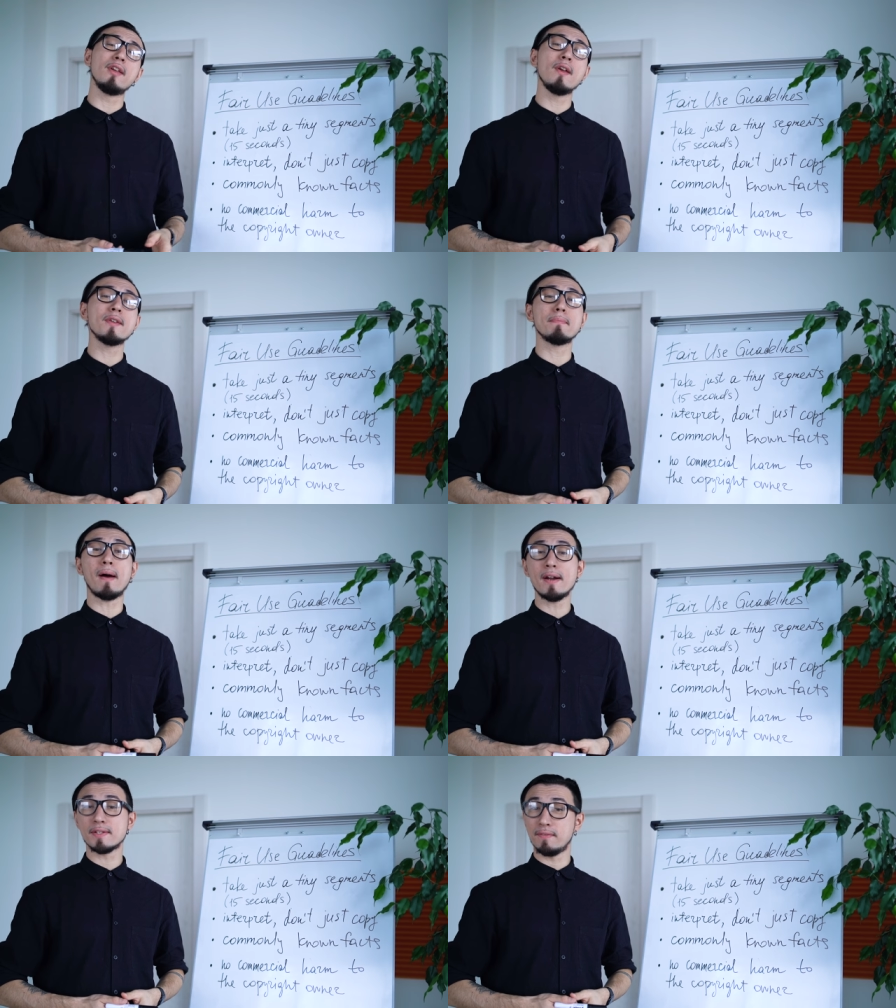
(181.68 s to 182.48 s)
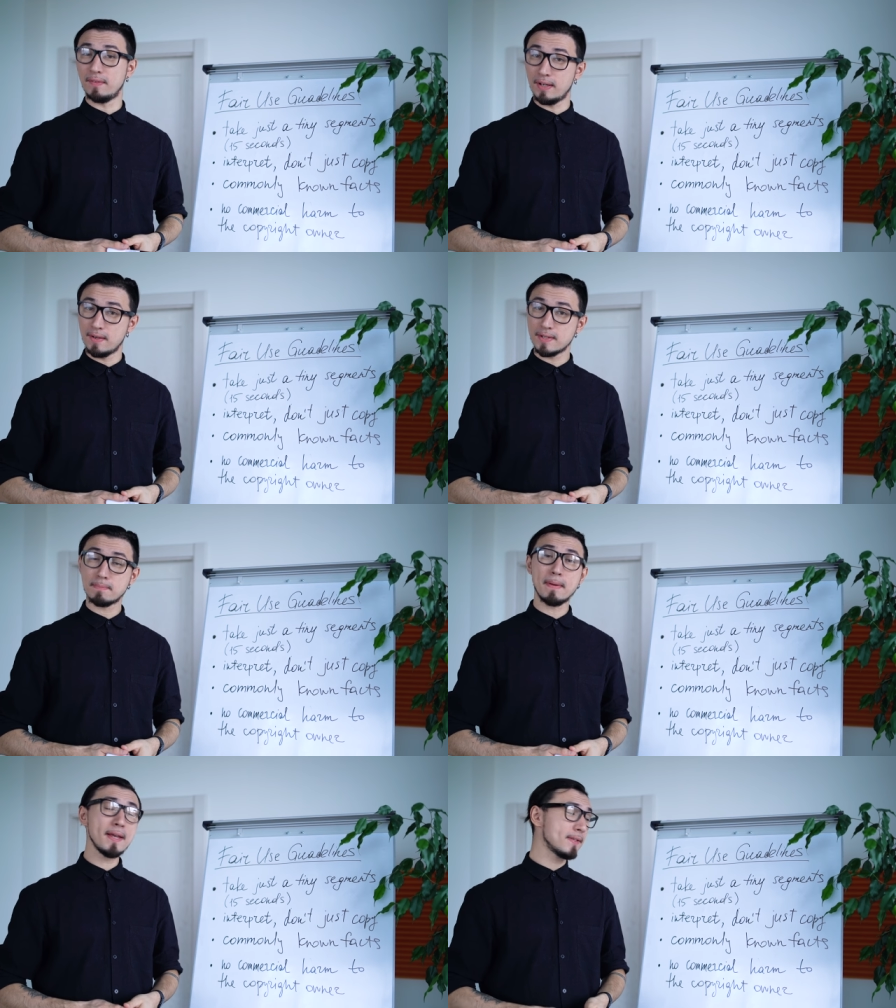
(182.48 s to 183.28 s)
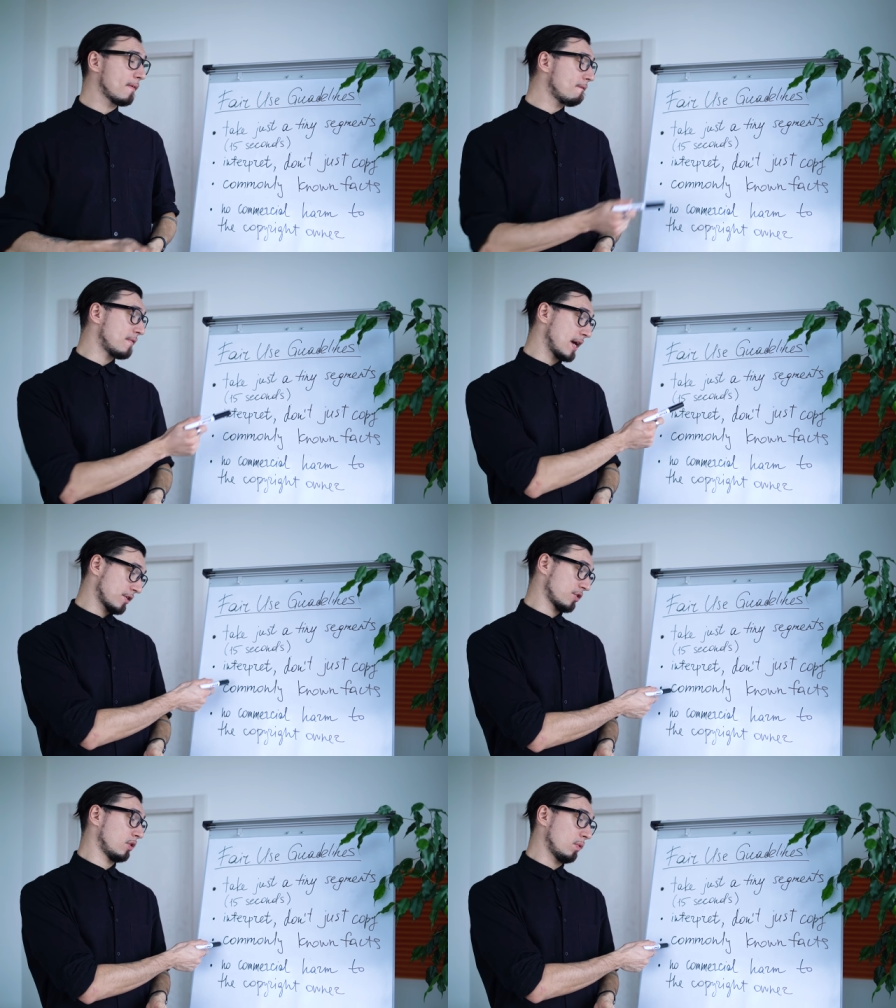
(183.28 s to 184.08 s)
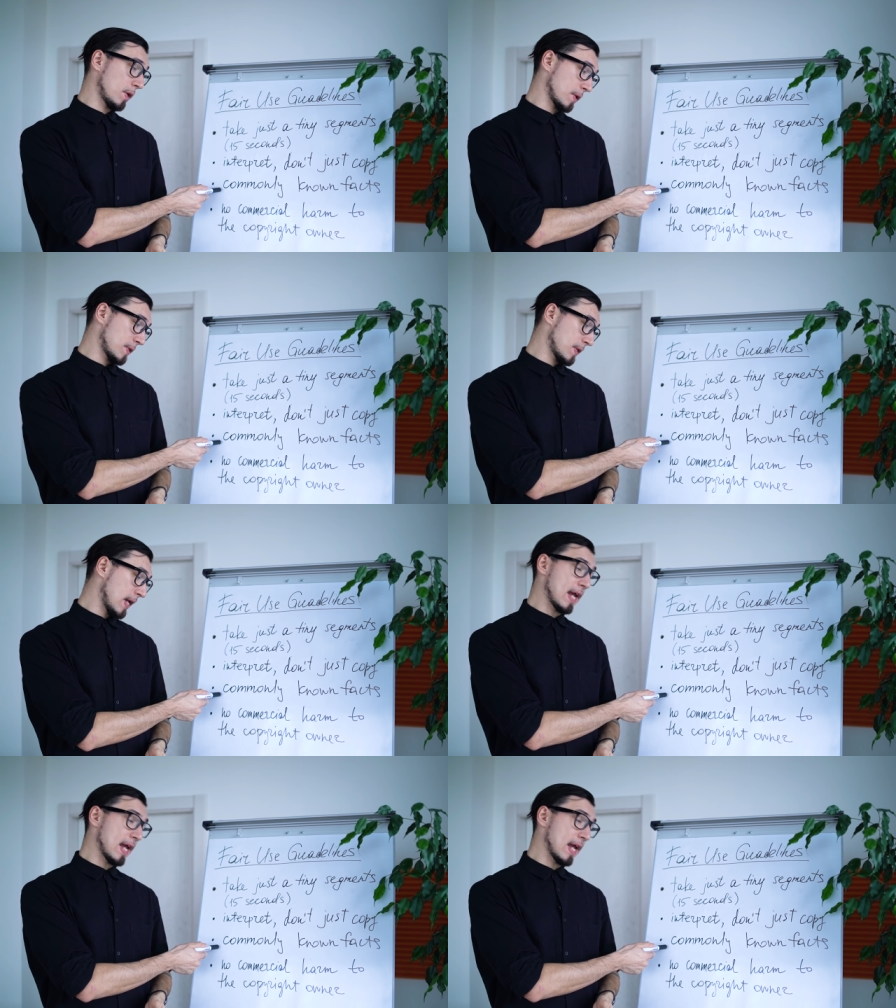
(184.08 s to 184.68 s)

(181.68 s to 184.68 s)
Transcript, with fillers: use parts of videos based on factual works.